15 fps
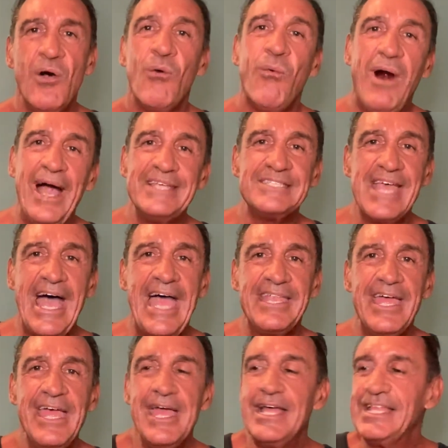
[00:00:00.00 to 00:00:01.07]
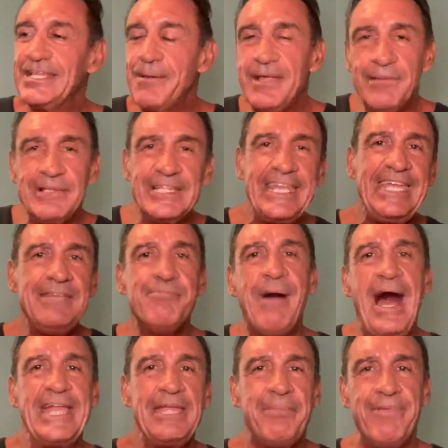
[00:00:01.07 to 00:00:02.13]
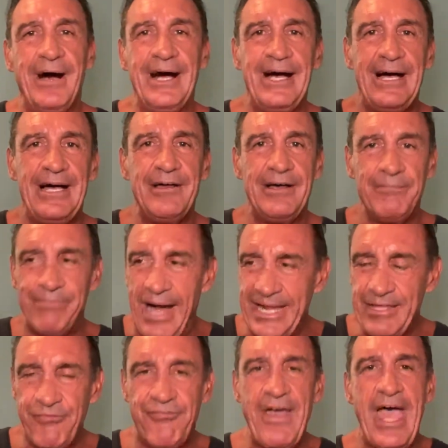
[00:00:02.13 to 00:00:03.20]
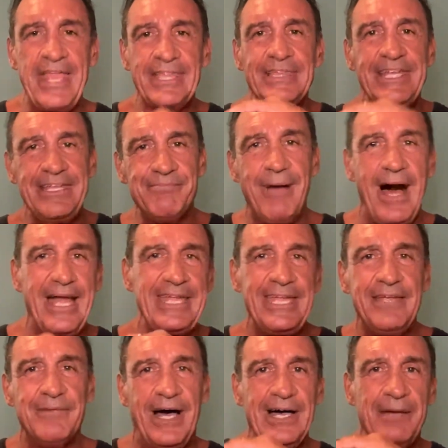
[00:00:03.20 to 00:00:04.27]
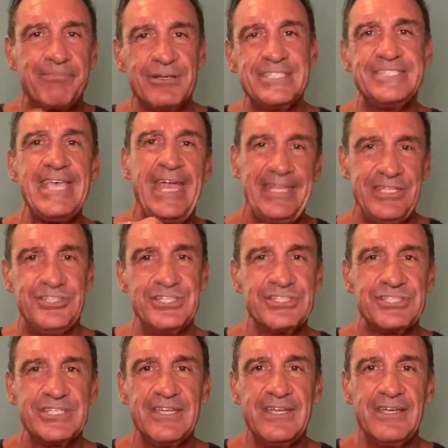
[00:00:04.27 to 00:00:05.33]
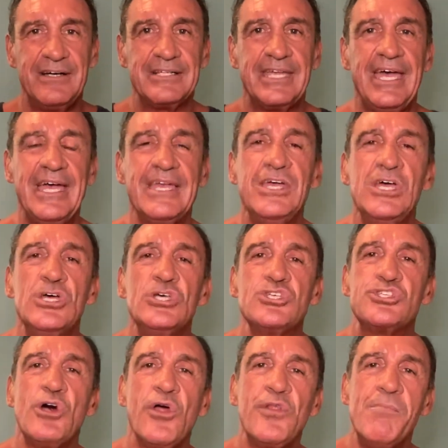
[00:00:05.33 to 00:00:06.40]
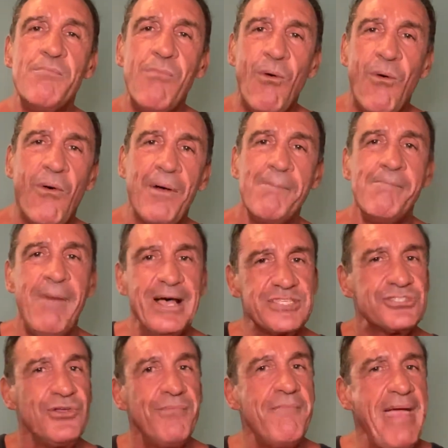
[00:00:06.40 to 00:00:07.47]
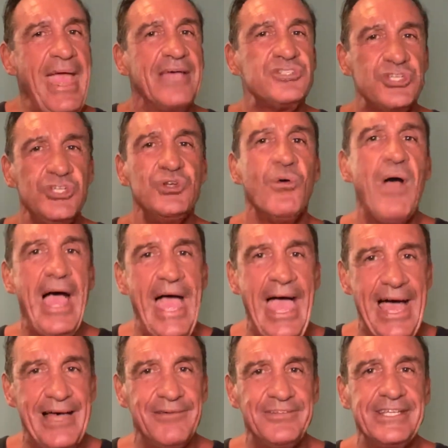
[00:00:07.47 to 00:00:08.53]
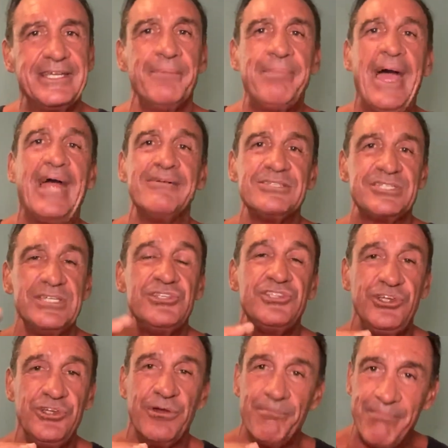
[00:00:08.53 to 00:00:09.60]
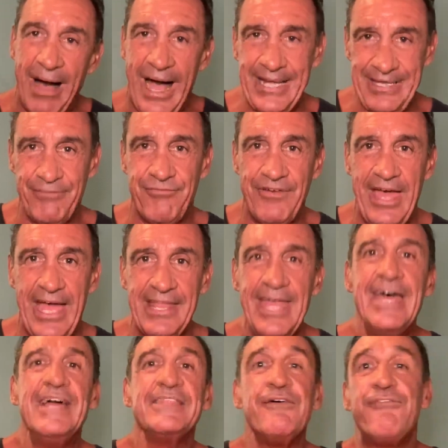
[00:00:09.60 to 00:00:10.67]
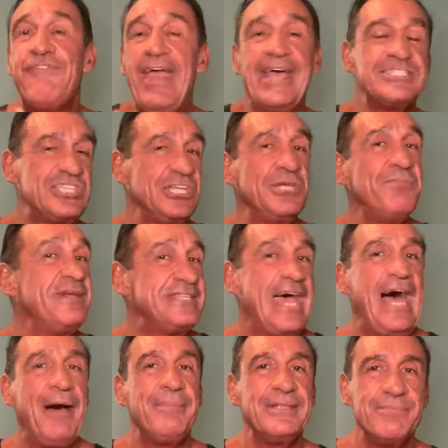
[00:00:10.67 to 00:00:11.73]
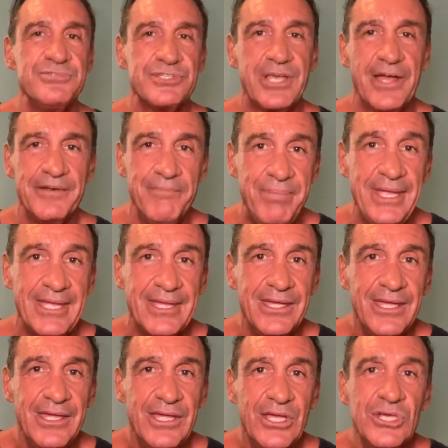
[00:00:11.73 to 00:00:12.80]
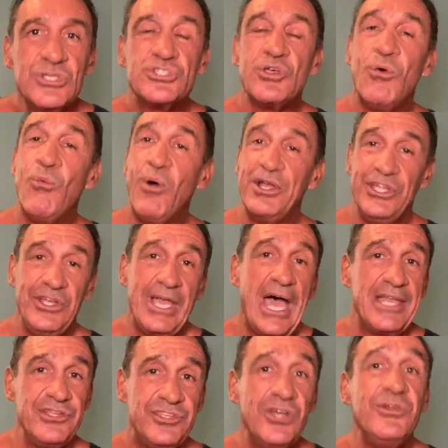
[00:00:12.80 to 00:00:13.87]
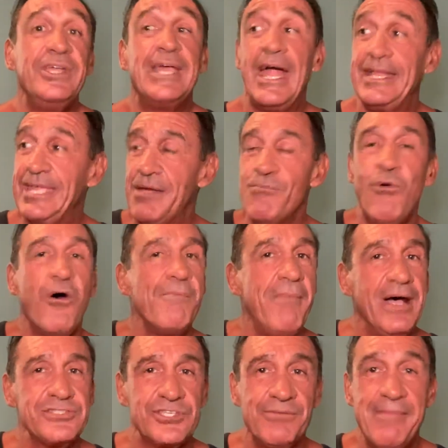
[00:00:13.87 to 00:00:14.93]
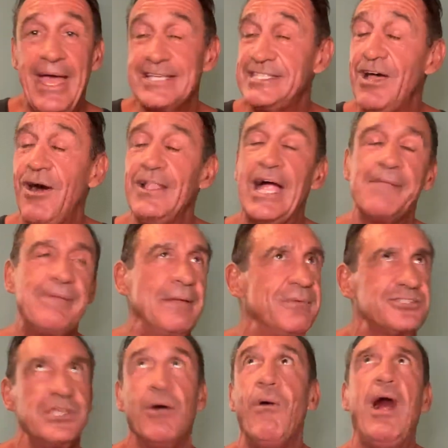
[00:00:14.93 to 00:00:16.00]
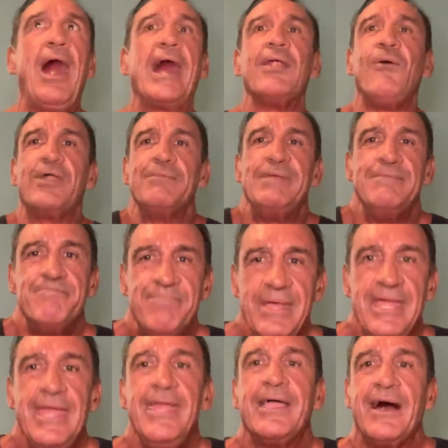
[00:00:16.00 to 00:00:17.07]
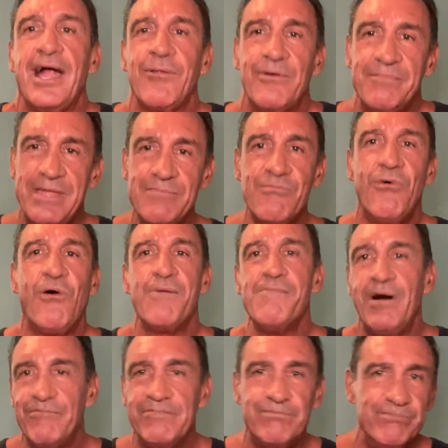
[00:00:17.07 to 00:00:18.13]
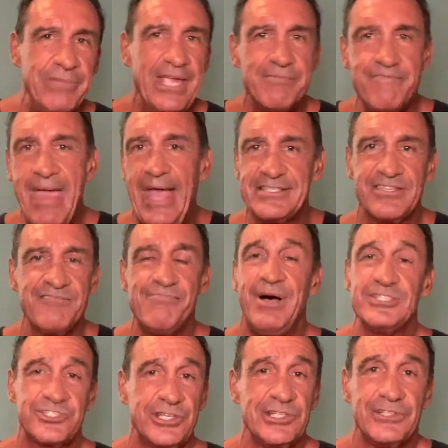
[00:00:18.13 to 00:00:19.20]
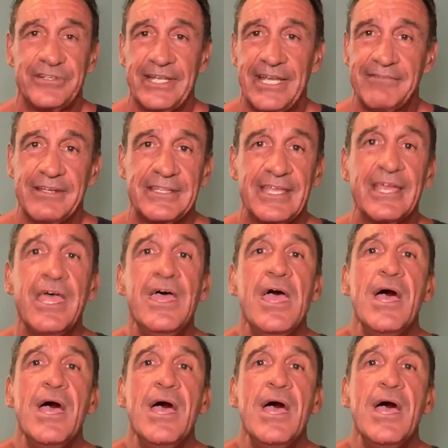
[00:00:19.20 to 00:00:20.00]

Why is that? Lean body, body fat and lean body percentages, okay? So the more muscle mass you have in comparison to your body fat, the faster your metabolism is gonna be. So what do you gotta do? You gotta get more muscle mass. Now, a lot of people say, well, I don't wanna be big. I don't wanna be more big, massive, muscular and everything.